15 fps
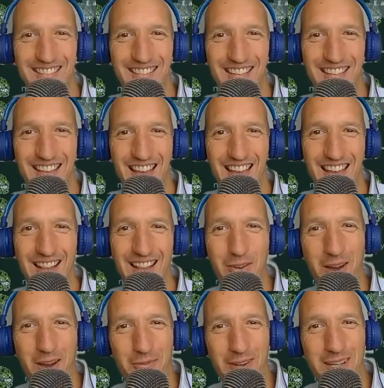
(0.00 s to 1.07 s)
Hello, my
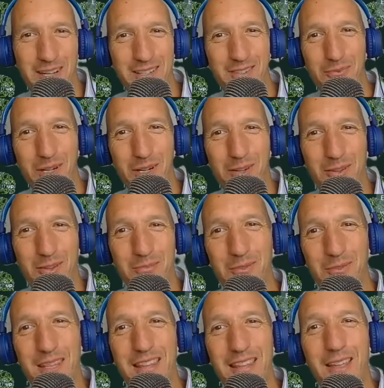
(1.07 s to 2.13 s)
friends. Welcome
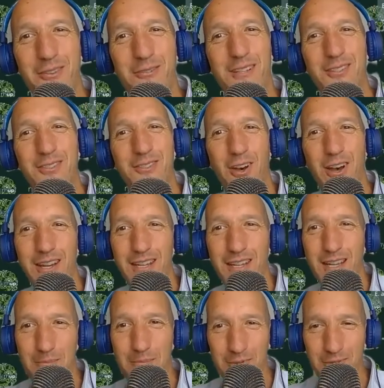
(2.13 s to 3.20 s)
to another exciting
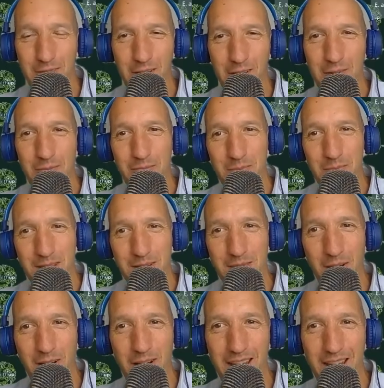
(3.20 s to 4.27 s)
episode of Me and
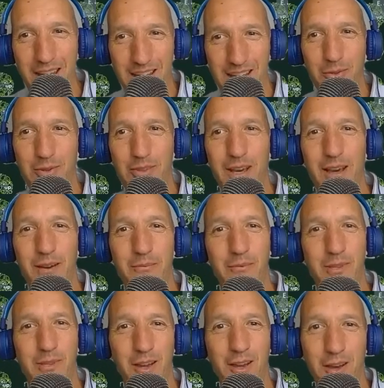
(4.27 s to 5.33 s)
My Health Up
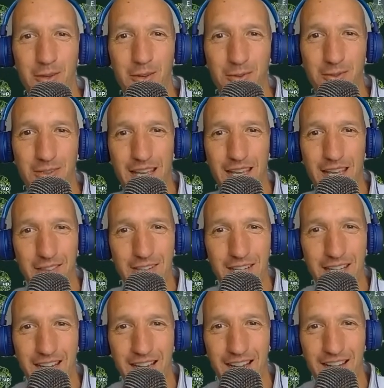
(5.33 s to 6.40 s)
with your host,
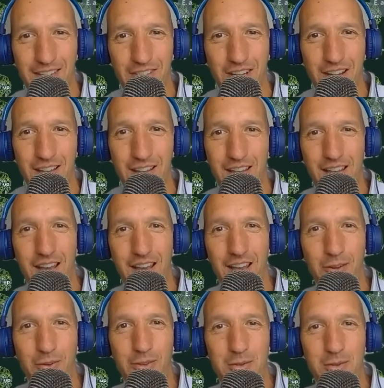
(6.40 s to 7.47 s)
Anthony Harcher, a
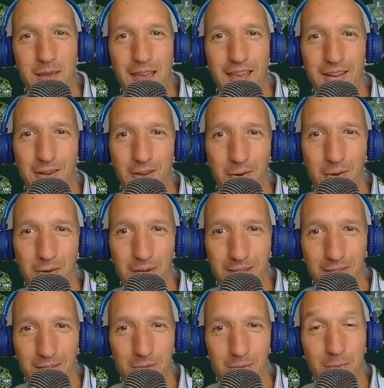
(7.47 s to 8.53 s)
healthy man
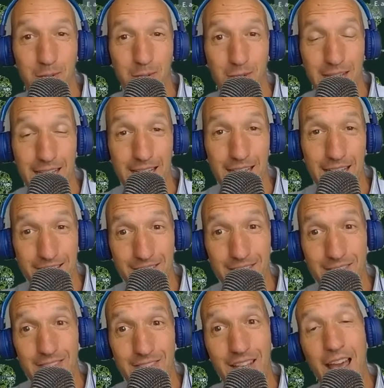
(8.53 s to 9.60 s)
according to my
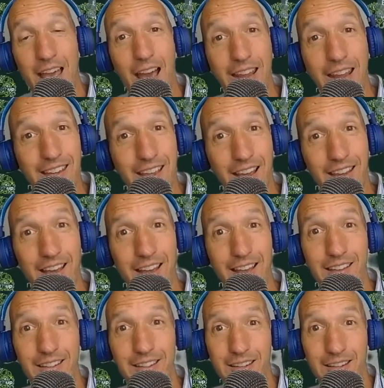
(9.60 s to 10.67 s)
kids,
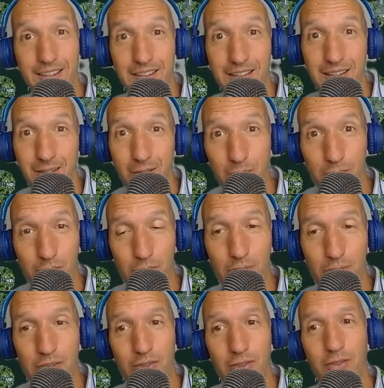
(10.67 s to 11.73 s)
aka a clinical
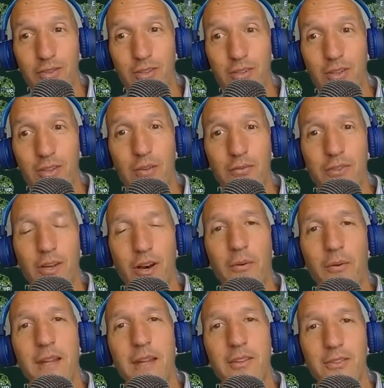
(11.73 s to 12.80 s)
nutritionist and lifestyle
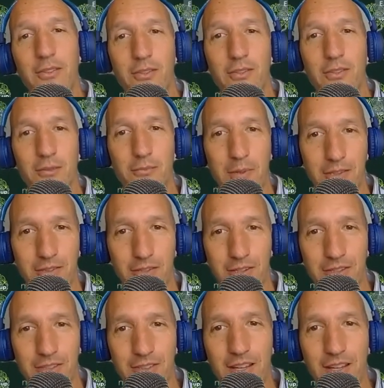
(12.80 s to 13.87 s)
medicine
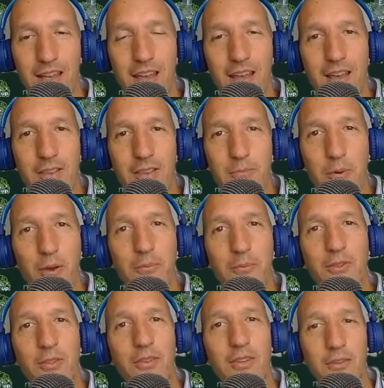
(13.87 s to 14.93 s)
specialist. The
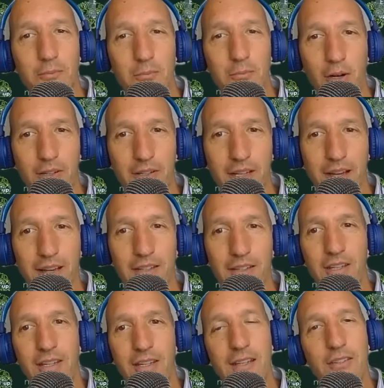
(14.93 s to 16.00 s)
purpose of this podcast
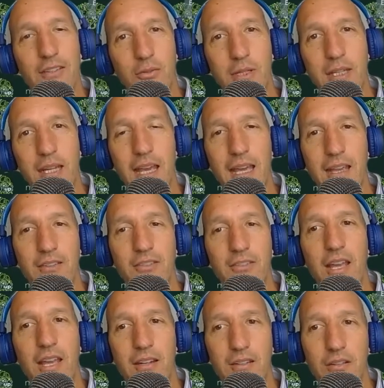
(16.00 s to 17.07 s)
is to enhance
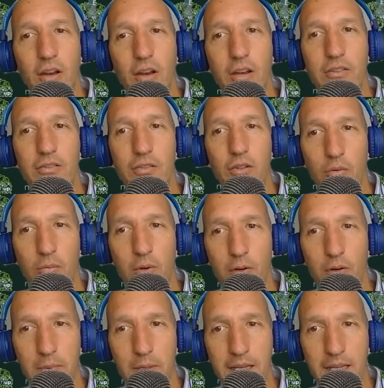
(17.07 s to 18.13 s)
and enlighten your
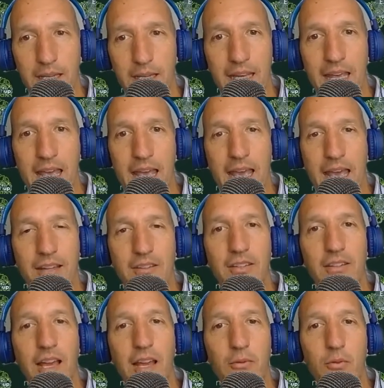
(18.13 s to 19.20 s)
well-being. And
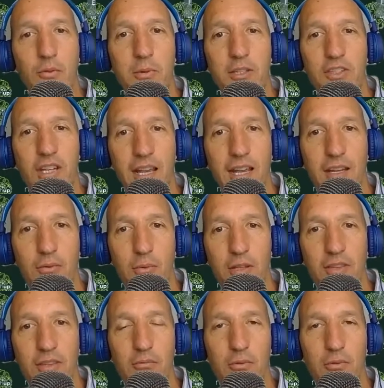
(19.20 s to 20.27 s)
today we'll be chatting
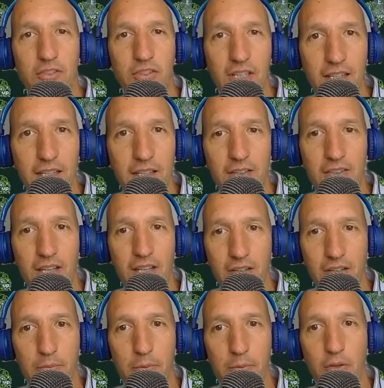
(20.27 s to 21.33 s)
with a resilience
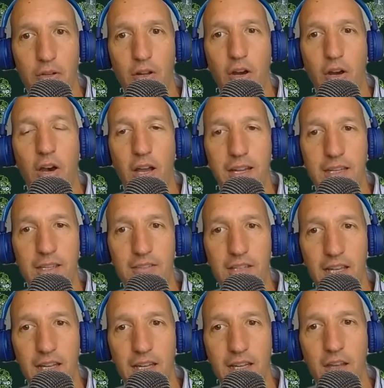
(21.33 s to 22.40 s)
expert, Heidi
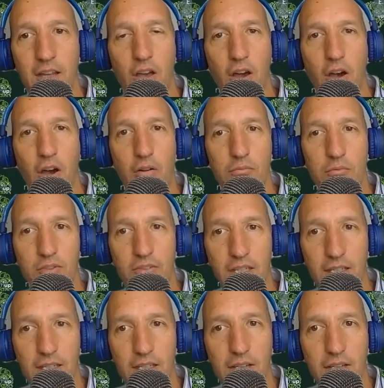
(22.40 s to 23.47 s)
Dening, on
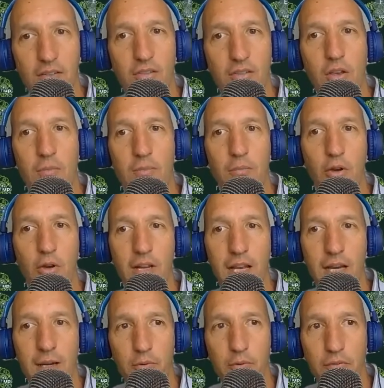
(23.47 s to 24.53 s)
resilience,
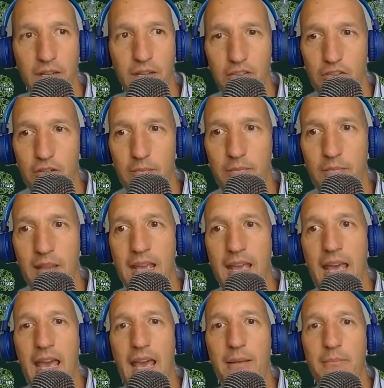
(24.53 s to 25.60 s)
burnout prevention,
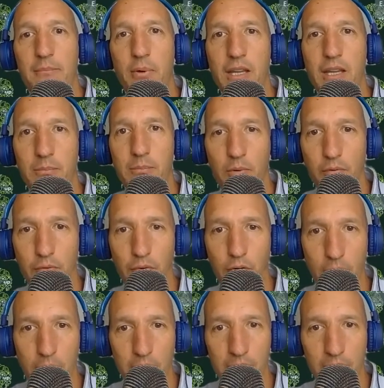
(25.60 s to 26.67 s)
and peak
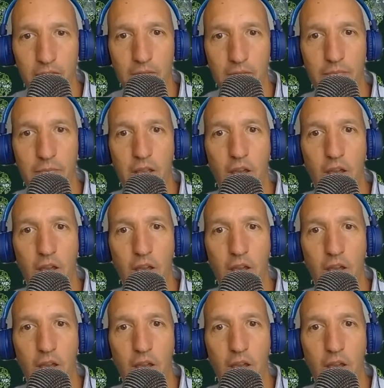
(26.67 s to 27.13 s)
performance.